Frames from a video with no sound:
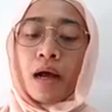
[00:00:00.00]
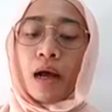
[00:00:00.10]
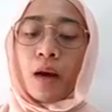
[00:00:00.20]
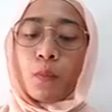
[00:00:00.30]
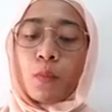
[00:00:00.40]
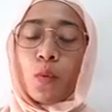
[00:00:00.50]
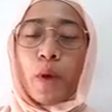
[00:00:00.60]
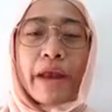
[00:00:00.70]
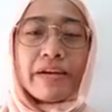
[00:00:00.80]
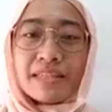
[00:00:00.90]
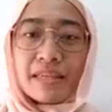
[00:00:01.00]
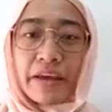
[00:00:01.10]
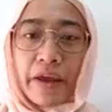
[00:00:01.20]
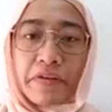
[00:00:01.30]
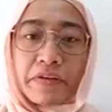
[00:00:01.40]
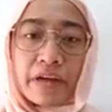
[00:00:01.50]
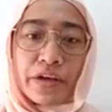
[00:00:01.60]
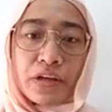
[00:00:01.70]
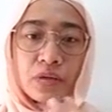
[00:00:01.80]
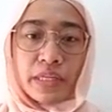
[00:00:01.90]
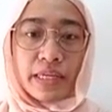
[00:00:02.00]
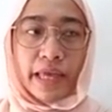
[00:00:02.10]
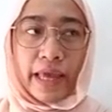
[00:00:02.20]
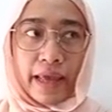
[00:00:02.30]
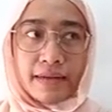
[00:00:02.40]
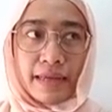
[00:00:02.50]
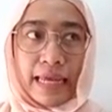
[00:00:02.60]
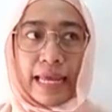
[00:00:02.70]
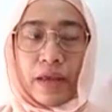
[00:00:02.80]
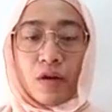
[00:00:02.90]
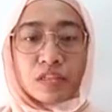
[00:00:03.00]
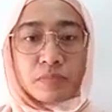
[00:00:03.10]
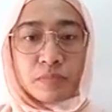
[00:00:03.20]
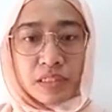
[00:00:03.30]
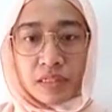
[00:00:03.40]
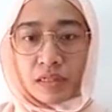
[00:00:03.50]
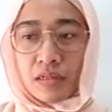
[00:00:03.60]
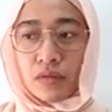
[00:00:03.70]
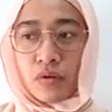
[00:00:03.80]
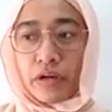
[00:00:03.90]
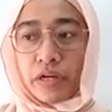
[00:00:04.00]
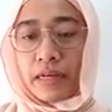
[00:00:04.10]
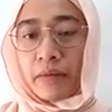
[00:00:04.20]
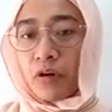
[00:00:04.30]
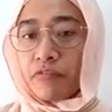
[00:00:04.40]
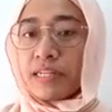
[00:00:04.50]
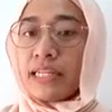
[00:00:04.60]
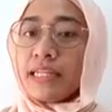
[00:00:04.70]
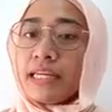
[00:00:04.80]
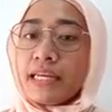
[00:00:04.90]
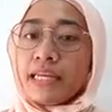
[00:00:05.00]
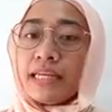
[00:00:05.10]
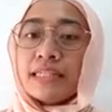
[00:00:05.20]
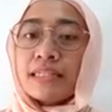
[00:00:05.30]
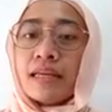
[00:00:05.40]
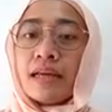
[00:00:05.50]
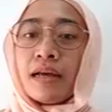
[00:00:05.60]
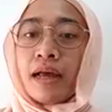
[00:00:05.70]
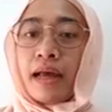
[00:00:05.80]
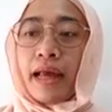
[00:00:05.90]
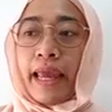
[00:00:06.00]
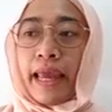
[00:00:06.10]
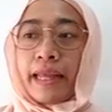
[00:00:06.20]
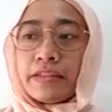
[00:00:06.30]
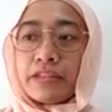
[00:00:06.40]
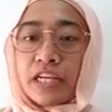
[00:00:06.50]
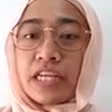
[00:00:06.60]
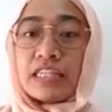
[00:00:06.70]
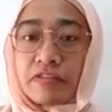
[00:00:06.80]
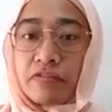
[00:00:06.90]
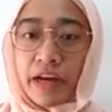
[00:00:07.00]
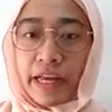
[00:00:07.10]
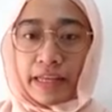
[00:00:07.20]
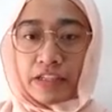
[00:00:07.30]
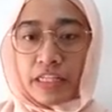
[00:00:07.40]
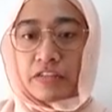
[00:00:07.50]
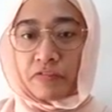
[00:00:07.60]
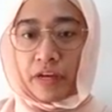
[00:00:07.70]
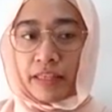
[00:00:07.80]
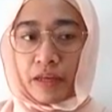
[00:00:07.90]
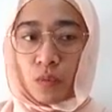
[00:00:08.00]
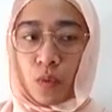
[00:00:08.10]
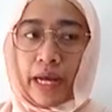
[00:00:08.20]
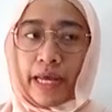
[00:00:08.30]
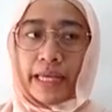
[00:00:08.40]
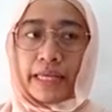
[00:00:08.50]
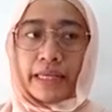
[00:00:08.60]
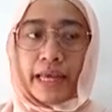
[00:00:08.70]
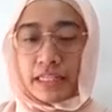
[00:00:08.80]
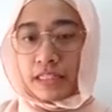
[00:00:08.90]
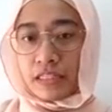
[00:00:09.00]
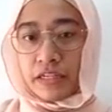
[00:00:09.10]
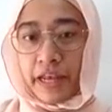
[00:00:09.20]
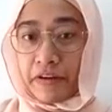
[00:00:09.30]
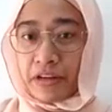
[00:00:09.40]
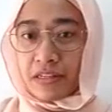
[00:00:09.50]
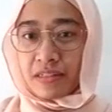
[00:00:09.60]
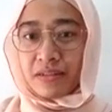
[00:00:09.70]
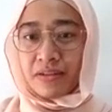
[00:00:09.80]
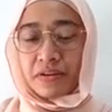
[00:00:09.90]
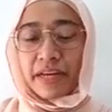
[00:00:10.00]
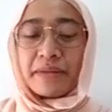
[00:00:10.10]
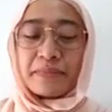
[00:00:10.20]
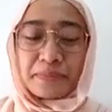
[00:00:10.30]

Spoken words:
Where is the area? Are you looking at a hospital or a number of clinics? And justify that why at certain area, right?